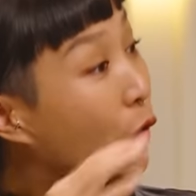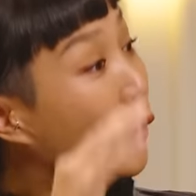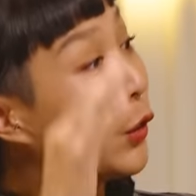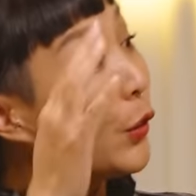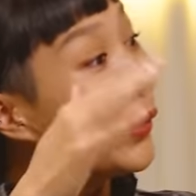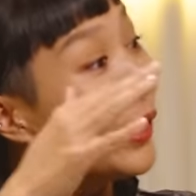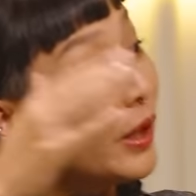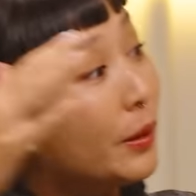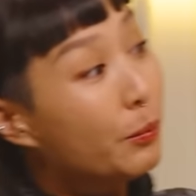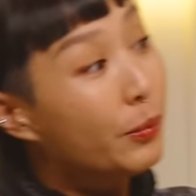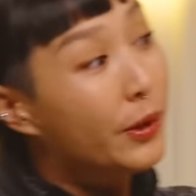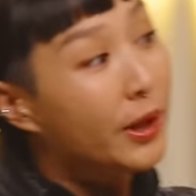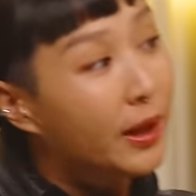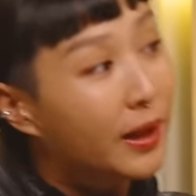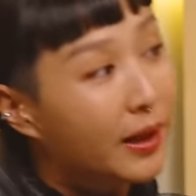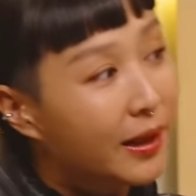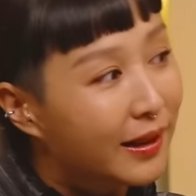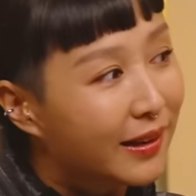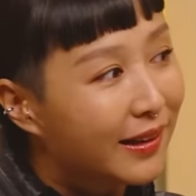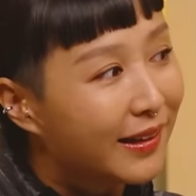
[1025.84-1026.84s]
Could it
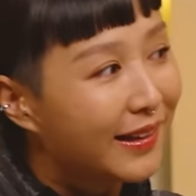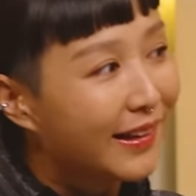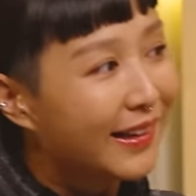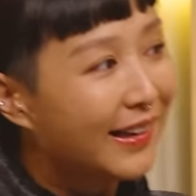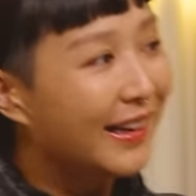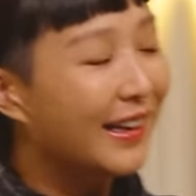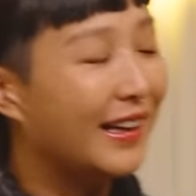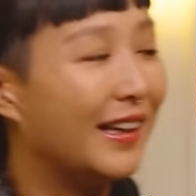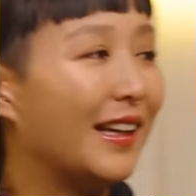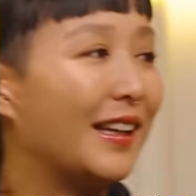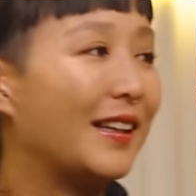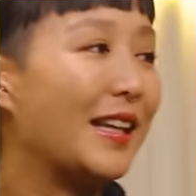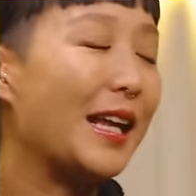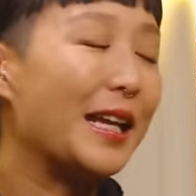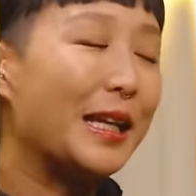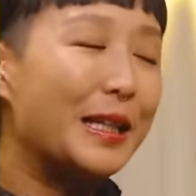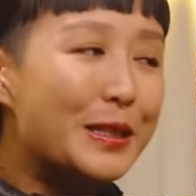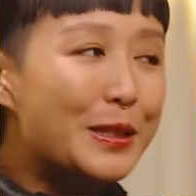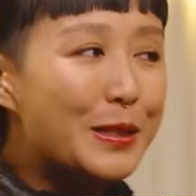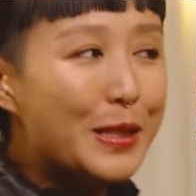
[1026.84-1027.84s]
be
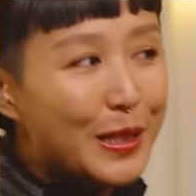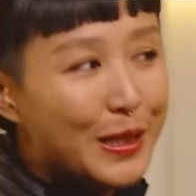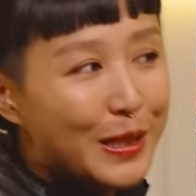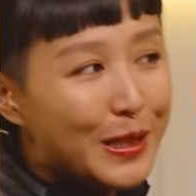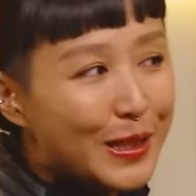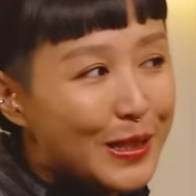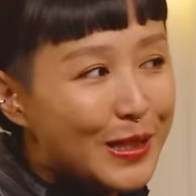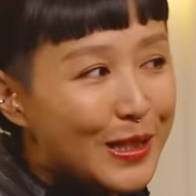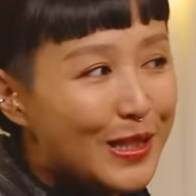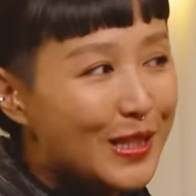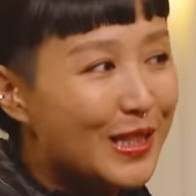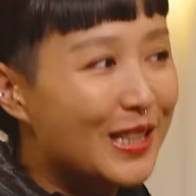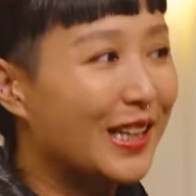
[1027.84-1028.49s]
that it's this?